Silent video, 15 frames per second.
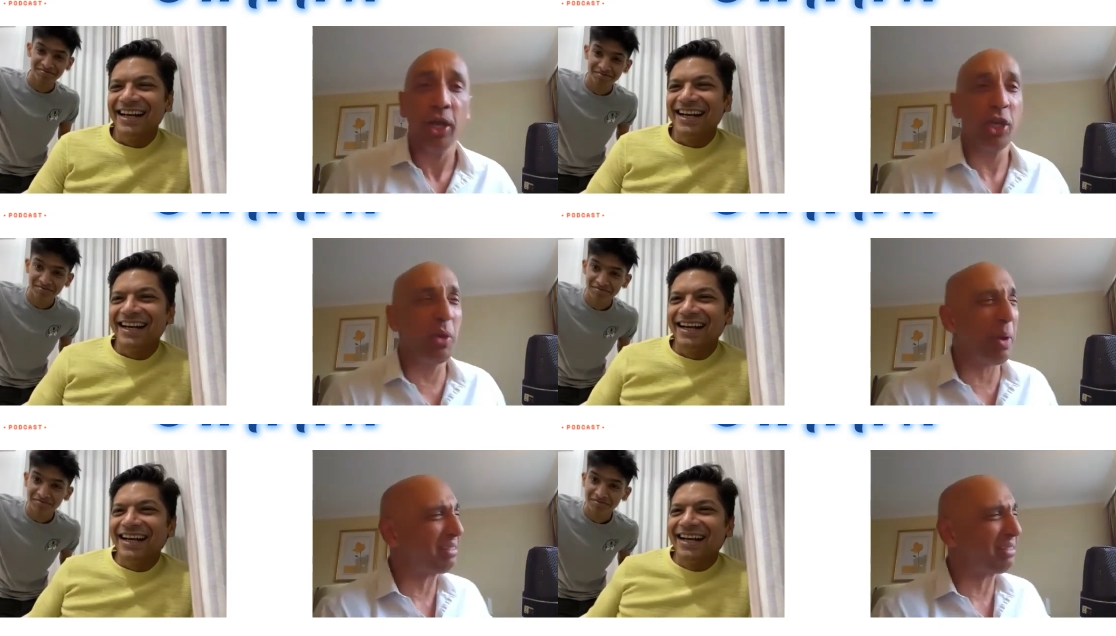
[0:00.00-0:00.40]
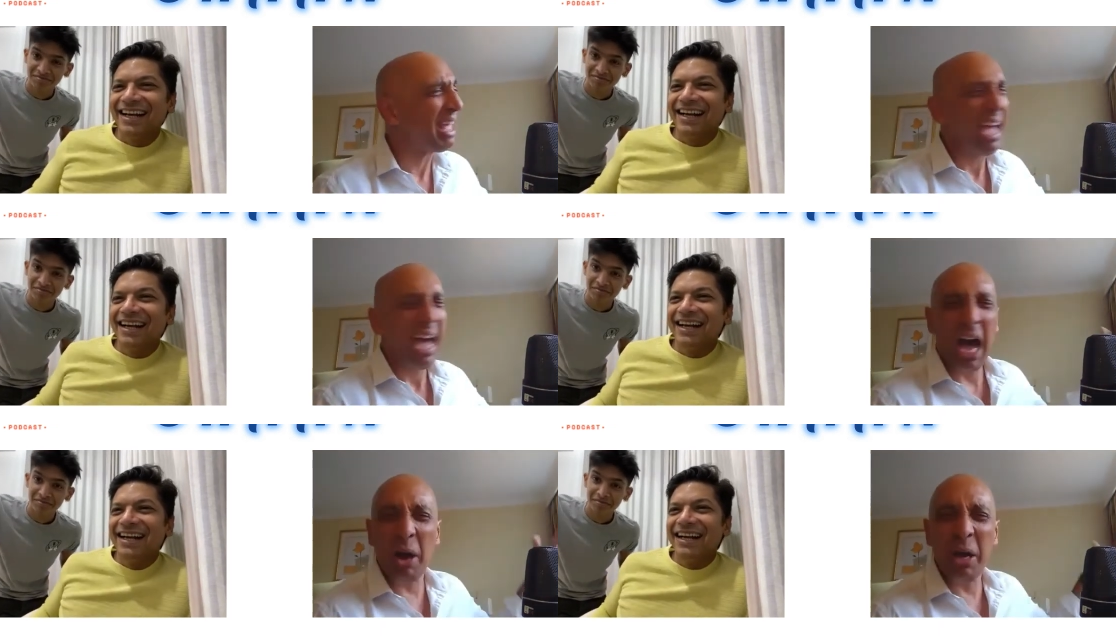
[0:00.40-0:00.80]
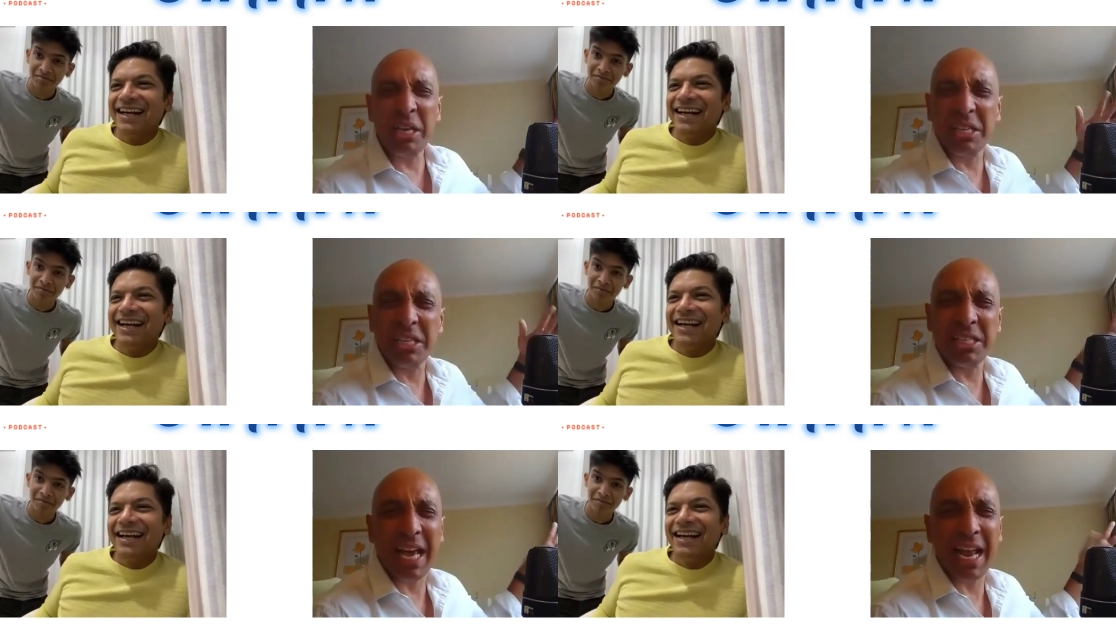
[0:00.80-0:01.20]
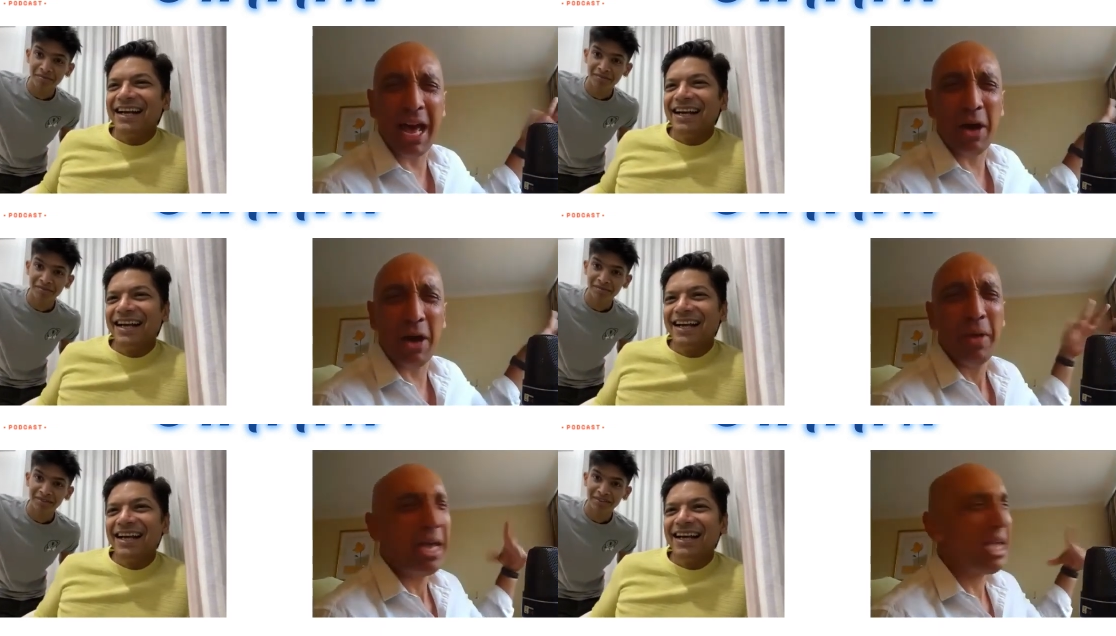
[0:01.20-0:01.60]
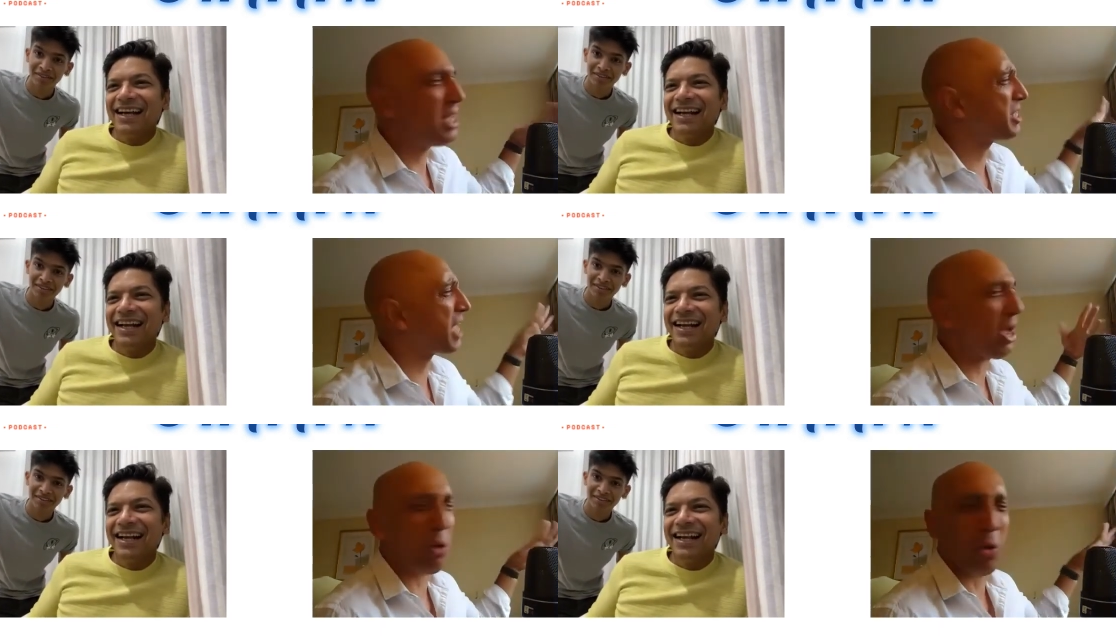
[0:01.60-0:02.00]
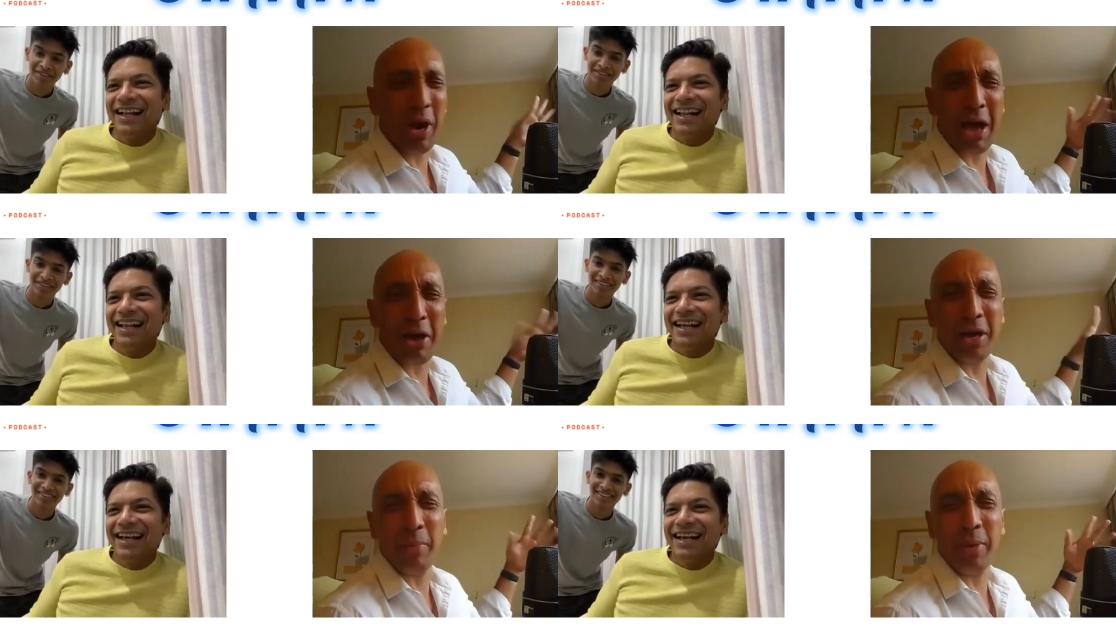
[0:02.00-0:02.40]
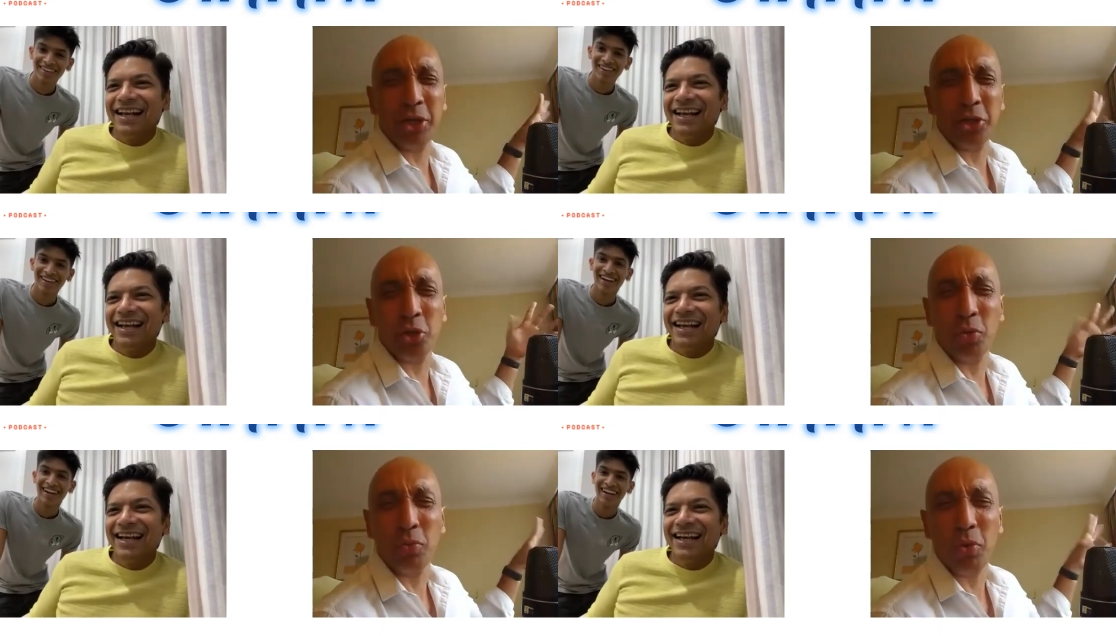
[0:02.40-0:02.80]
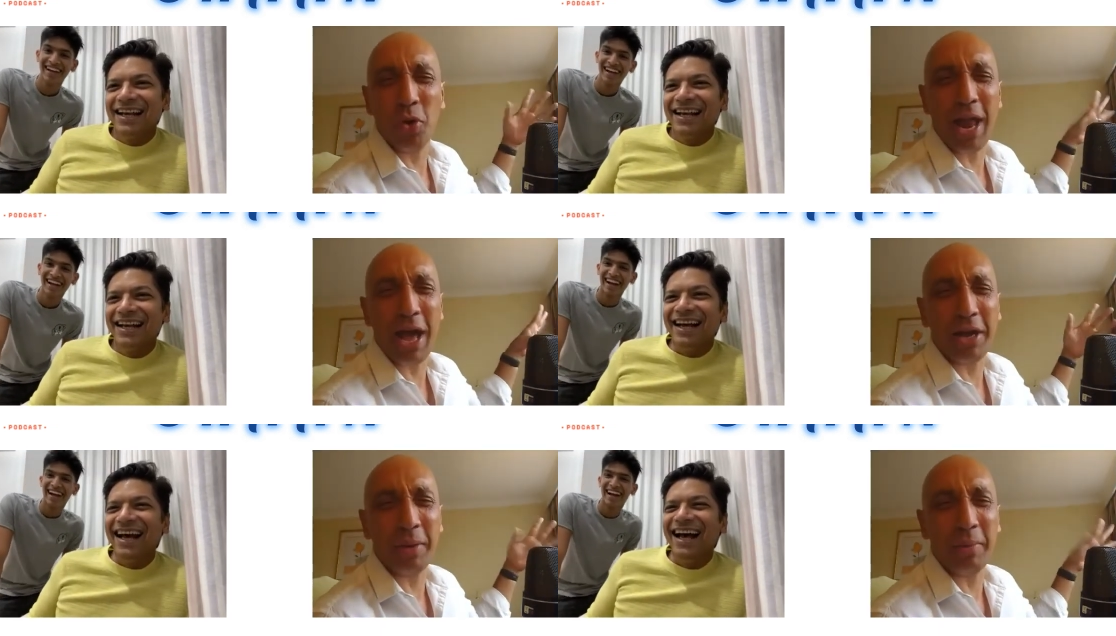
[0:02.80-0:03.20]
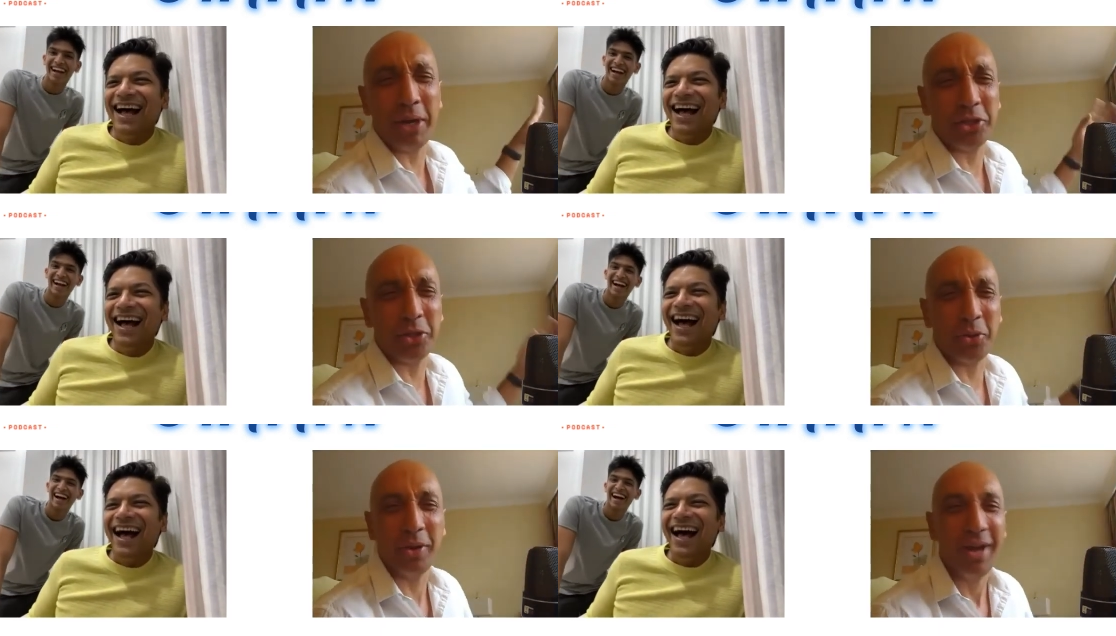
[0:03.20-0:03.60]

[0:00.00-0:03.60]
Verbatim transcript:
Speaker 1: You went, oh, he's a sellout. He's going all out commercial, all out commercial.